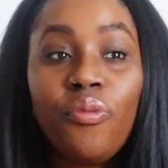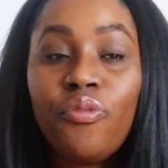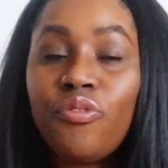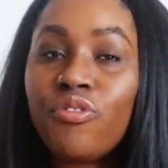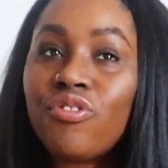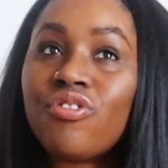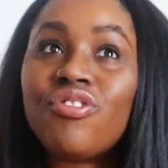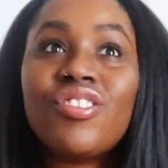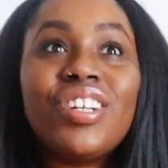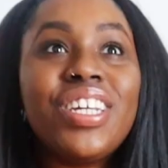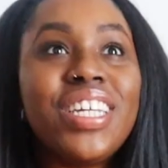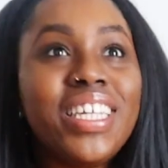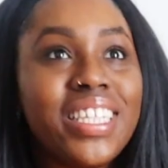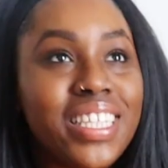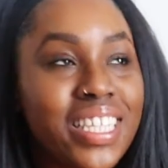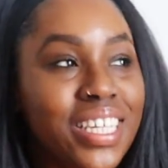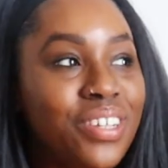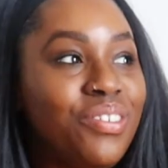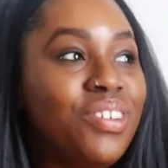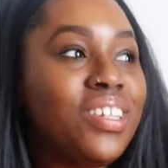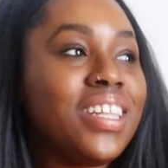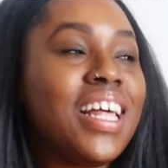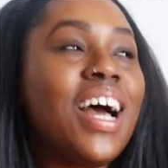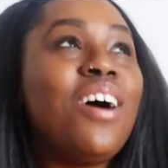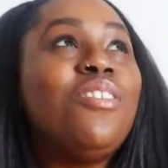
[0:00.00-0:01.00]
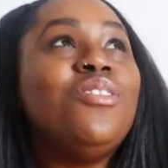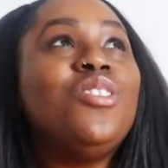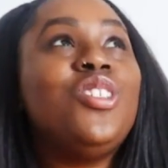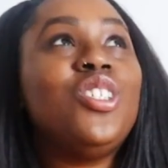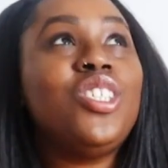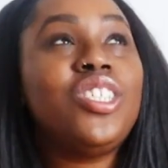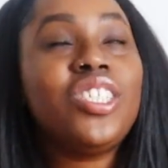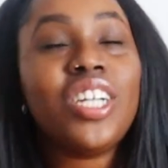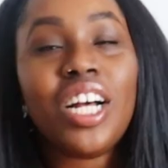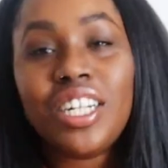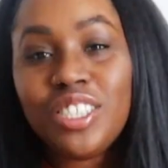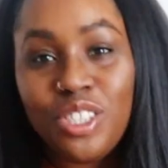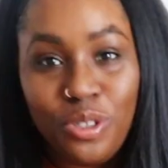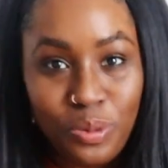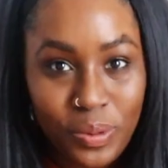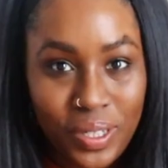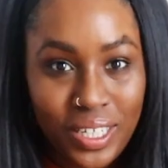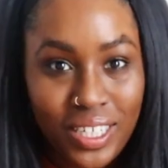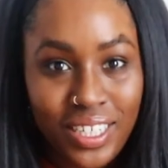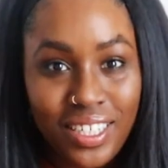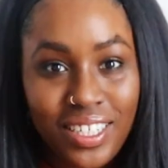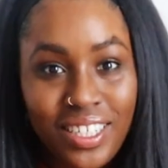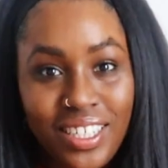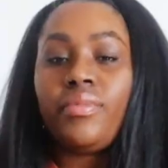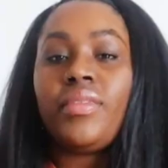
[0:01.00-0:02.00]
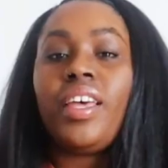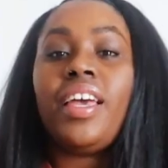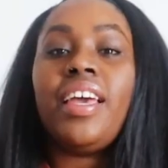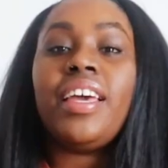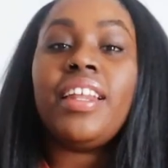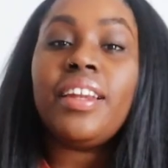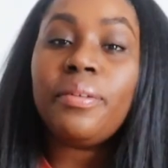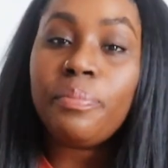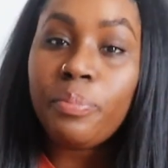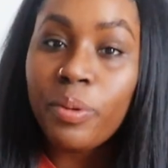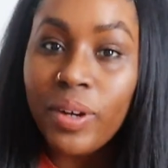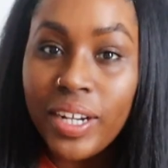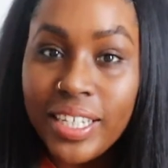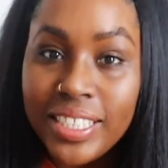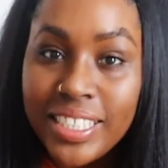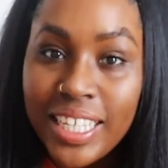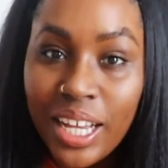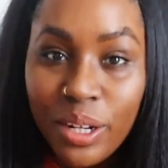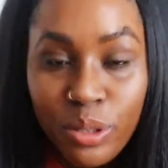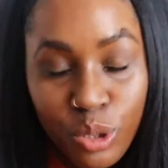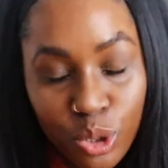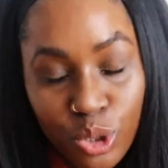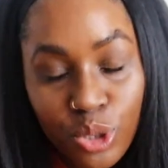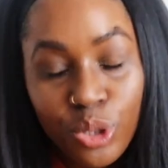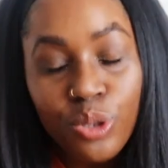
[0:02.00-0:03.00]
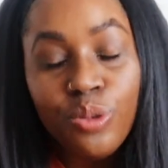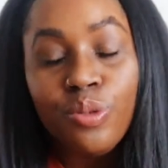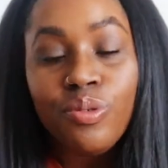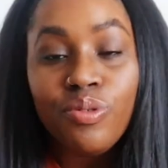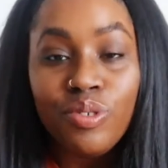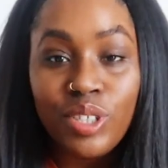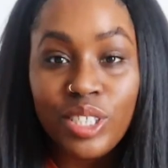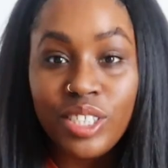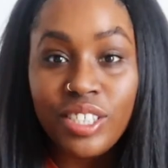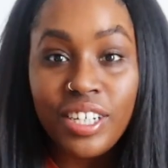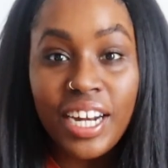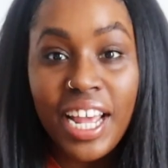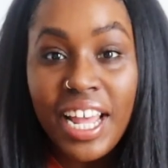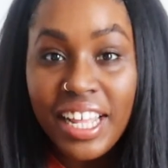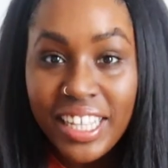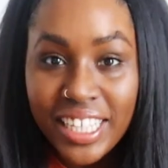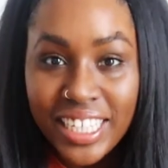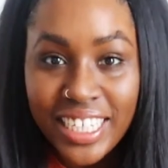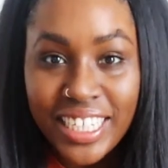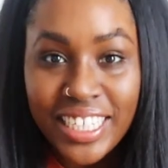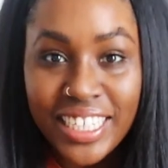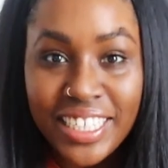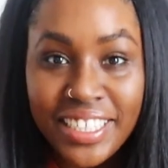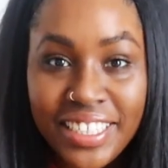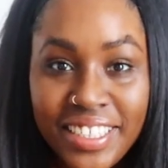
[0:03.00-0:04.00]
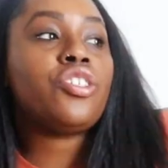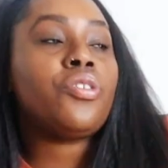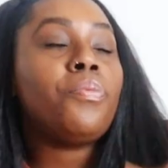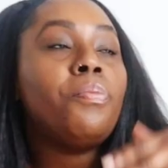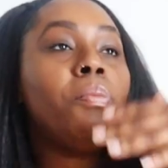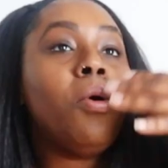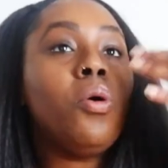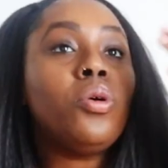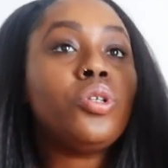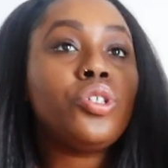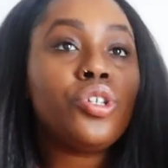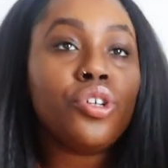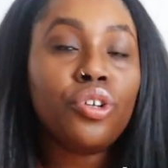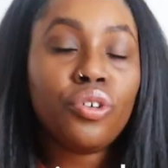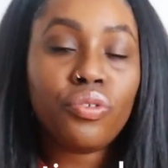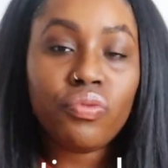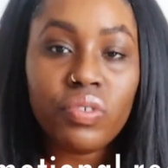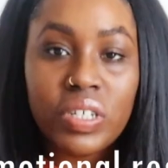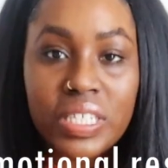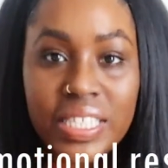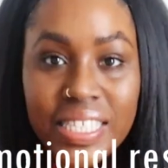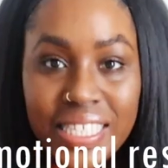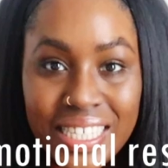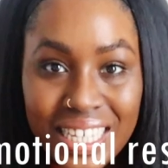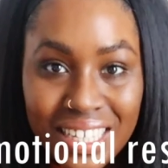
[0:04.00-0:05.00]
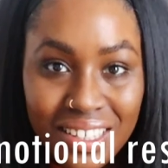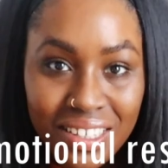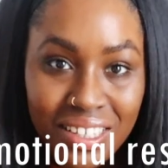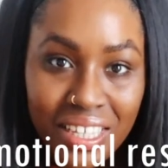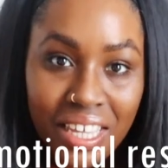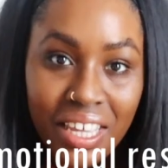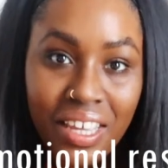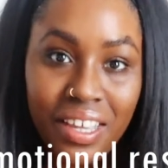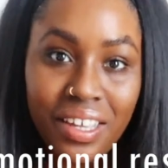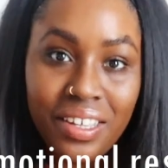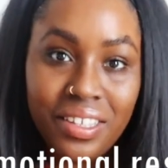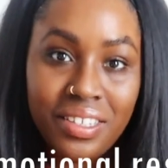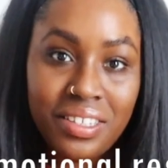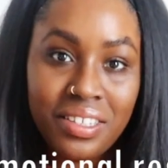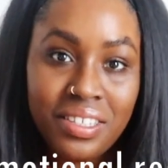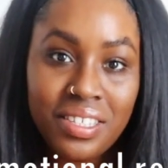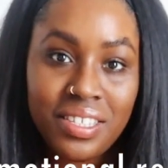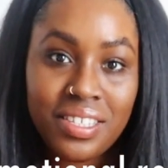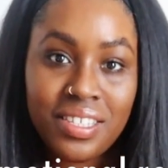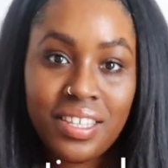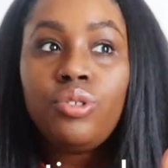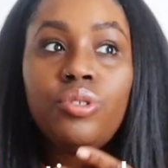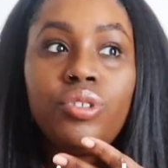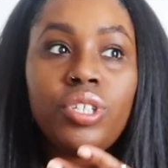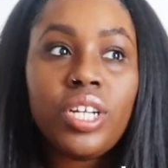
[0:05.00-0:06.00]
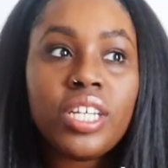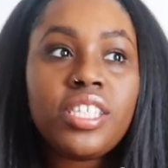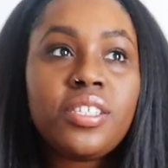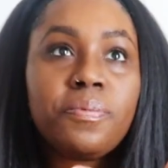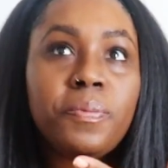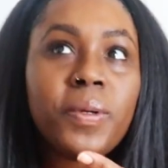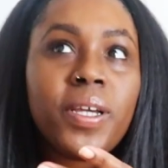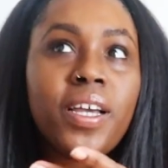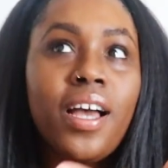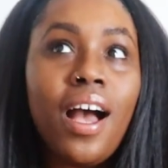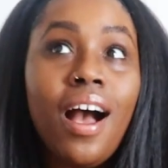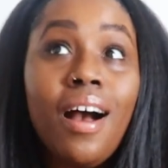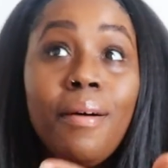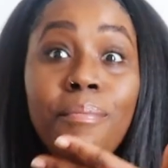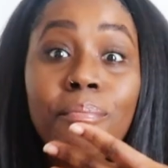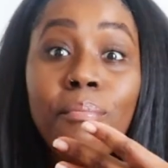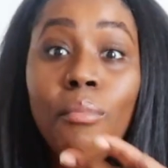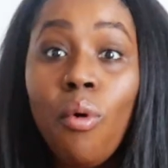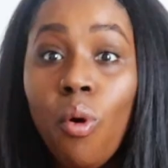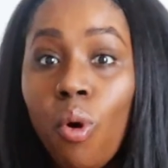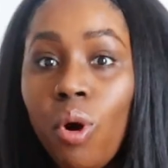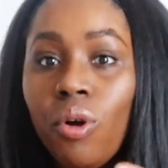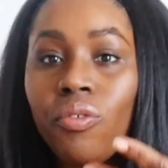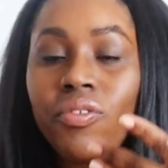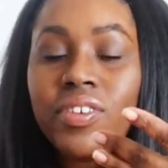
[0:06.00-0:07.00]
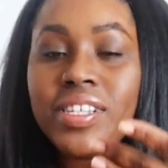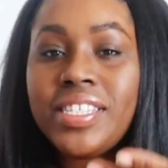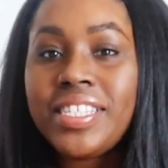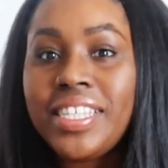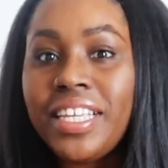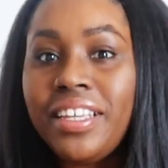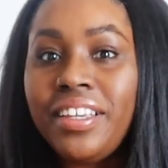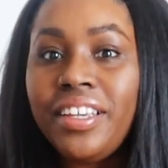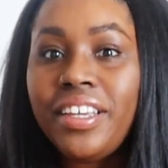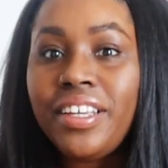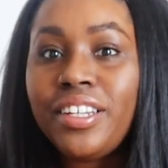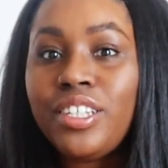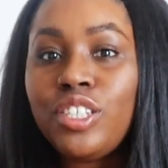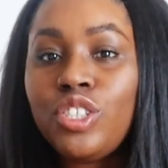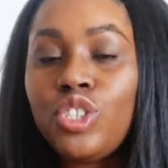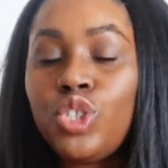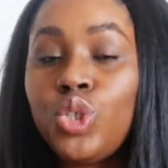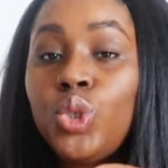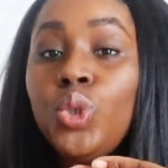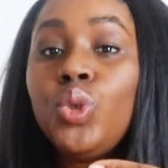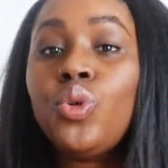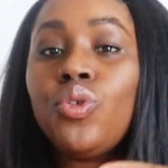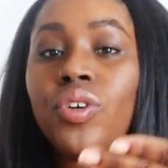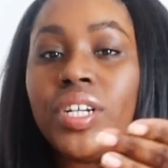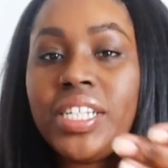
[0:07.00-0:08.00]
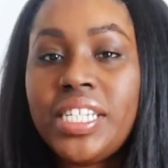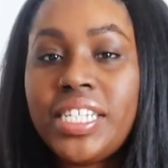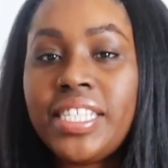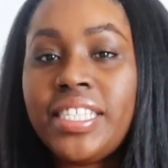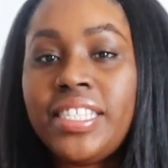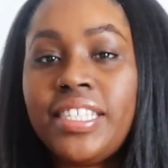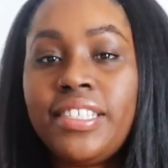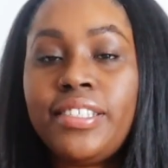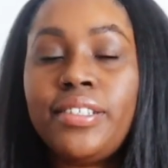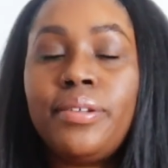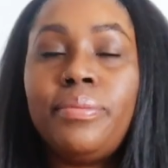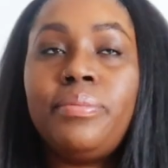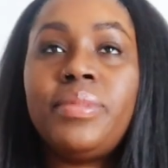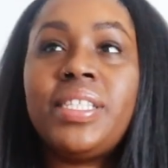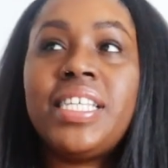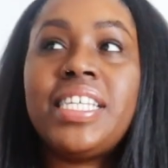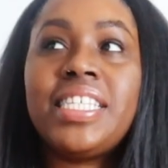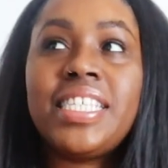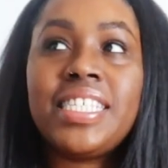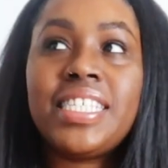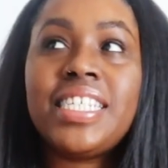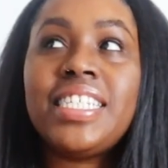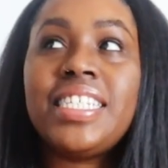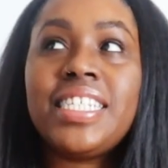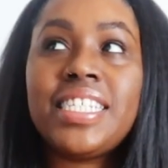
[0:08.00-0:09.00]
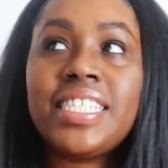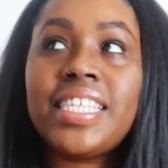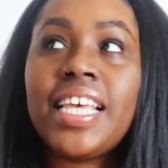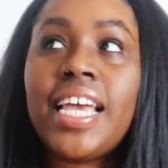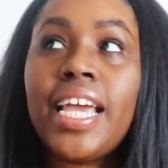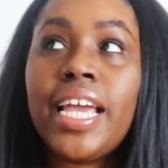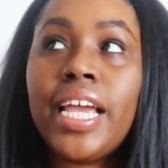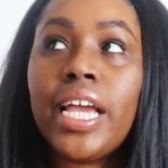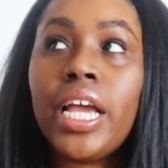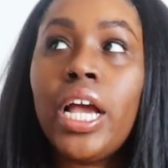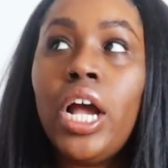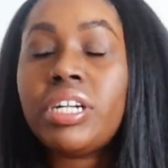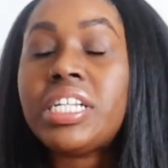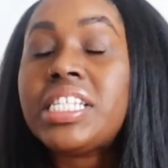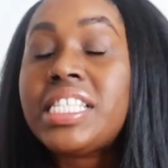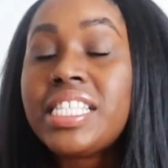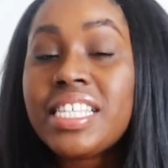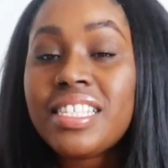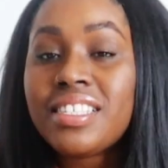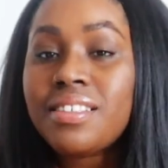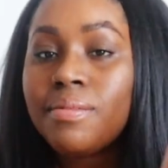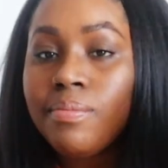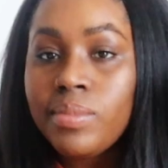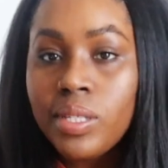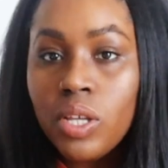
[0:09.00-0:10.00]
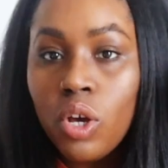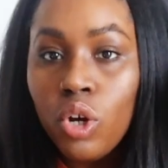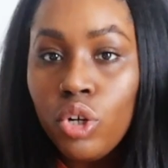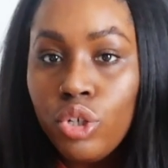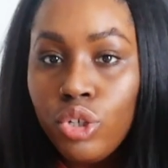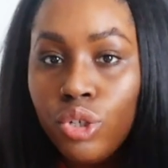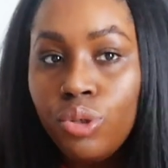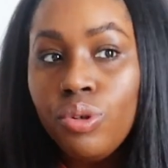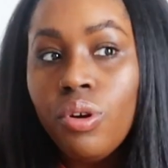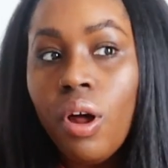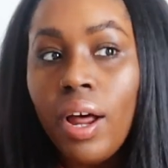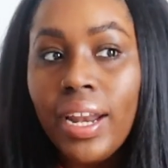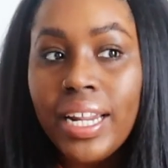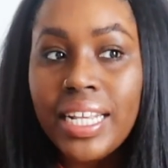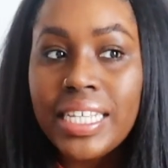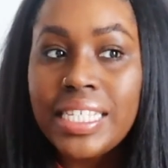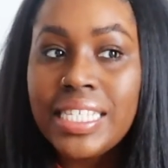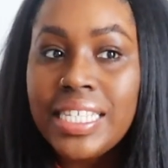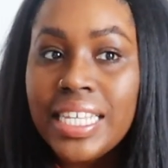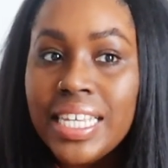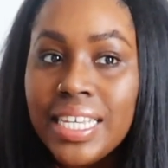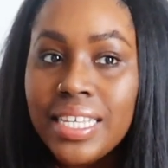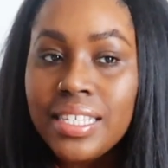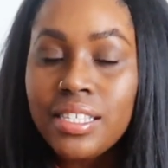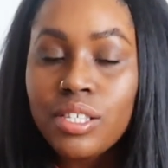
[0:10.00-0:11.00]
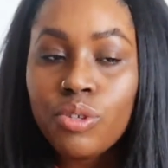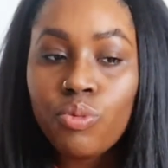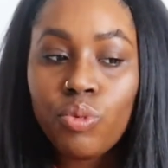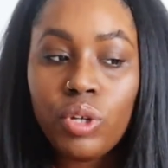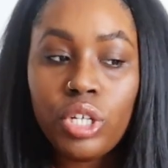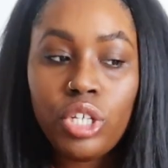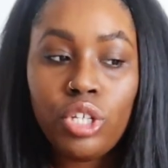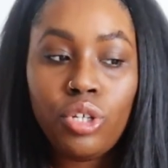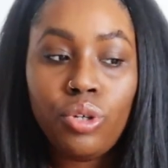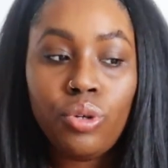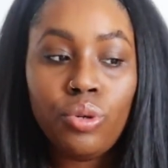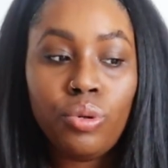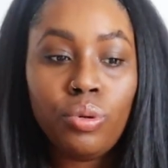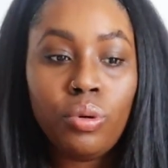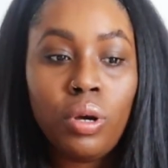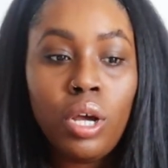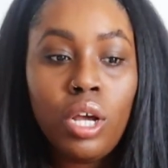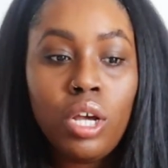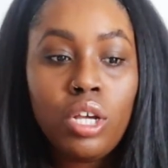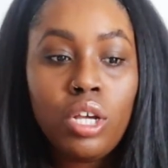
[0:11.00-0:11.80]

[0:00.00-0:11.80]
freely without judgment and brings out true originality. There's emotional resilience. You just become more resilient to criticism. This isn't to say criticisms do not exist when you